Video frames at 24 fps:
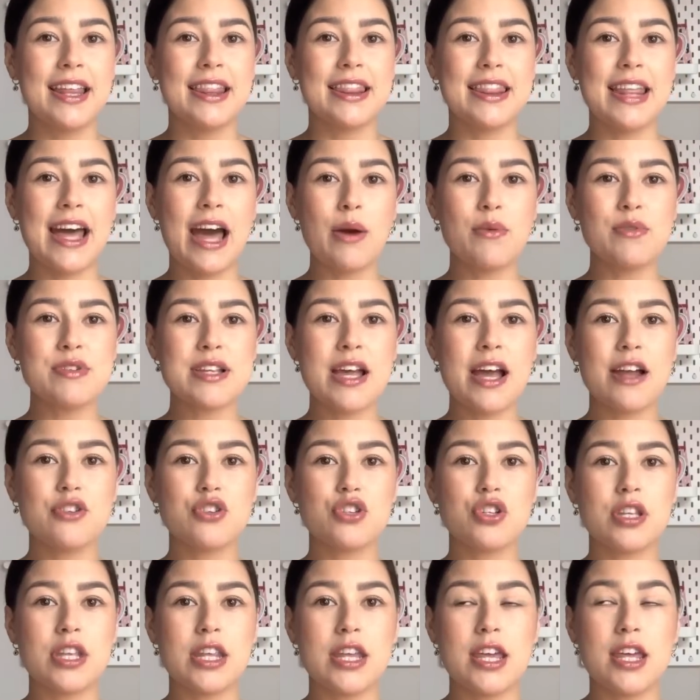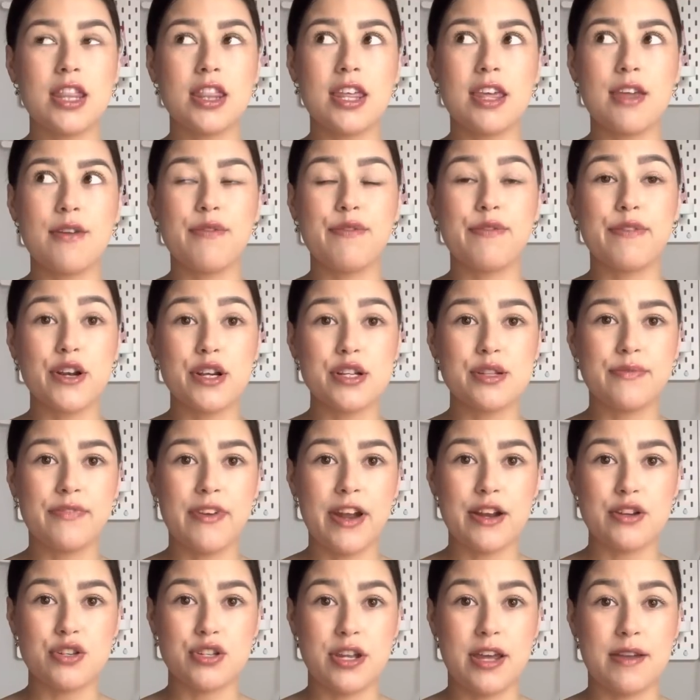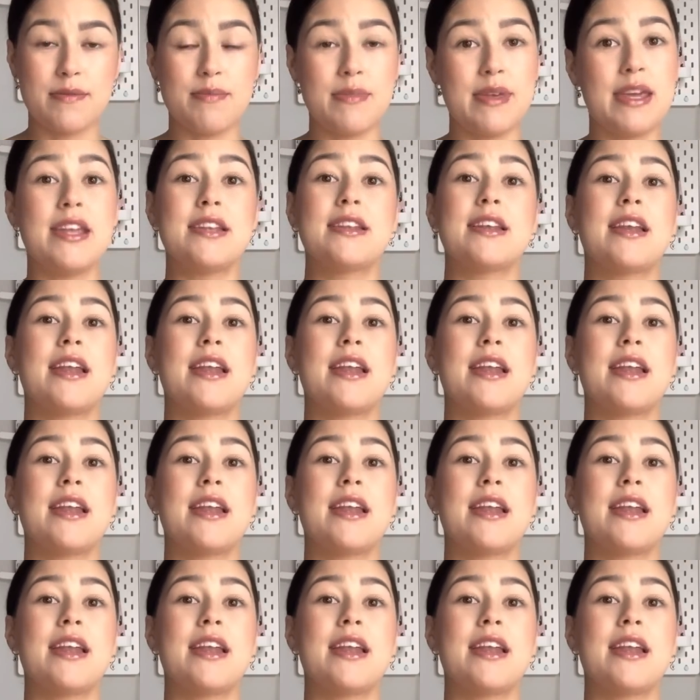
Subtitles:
That was actually the first version I've made,